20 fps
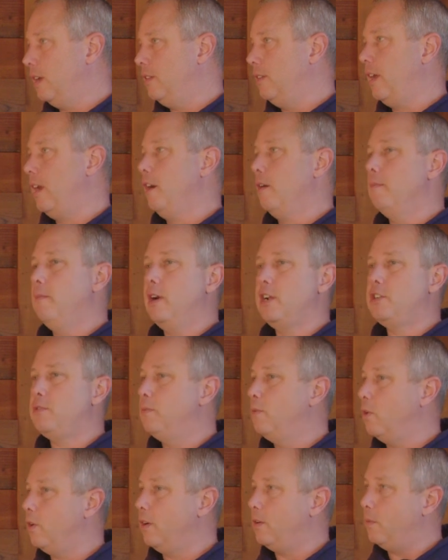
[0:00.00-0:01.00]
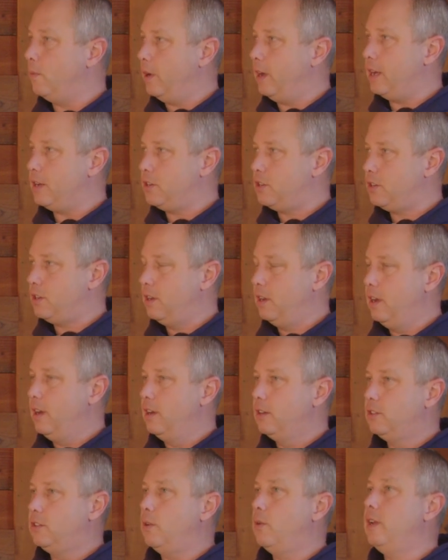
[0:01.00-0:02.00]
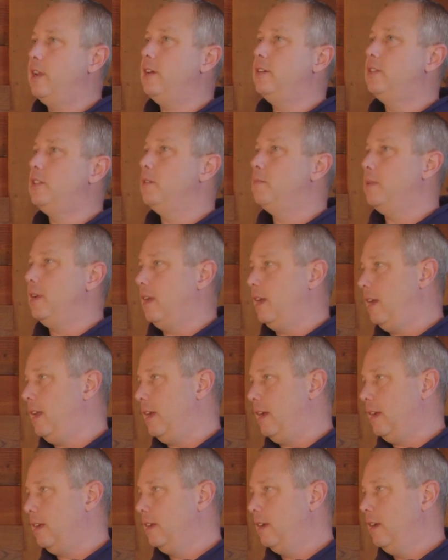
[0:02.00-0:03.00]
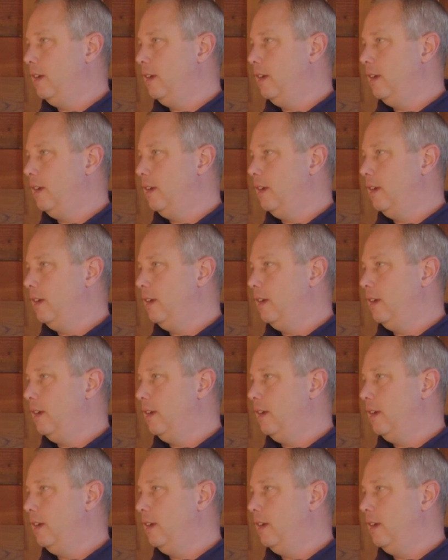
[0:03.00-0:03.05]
and they are much more enriched. So it is the beginning.